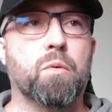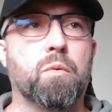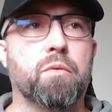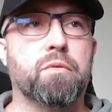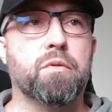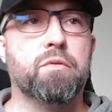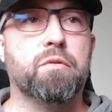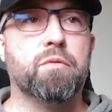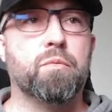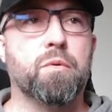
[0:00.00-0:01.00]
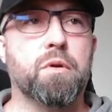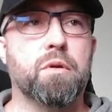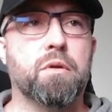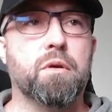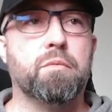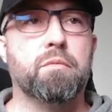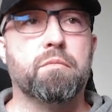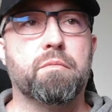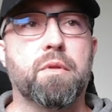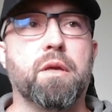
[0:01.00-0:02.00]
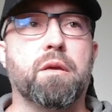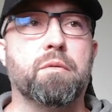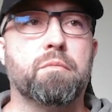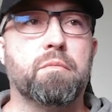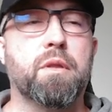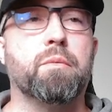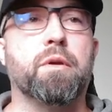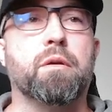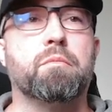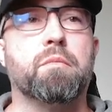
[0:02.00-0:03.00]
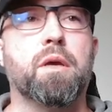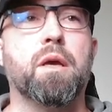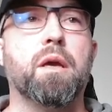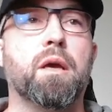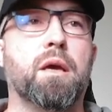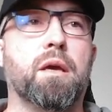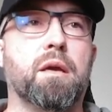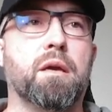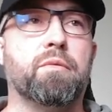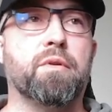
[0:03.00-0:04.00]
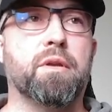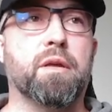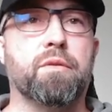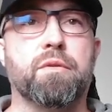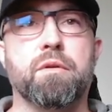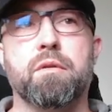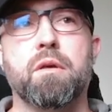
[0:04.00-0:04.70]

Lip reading: Or is this just one? Oh, thank you. There we go. Hey, fantastic.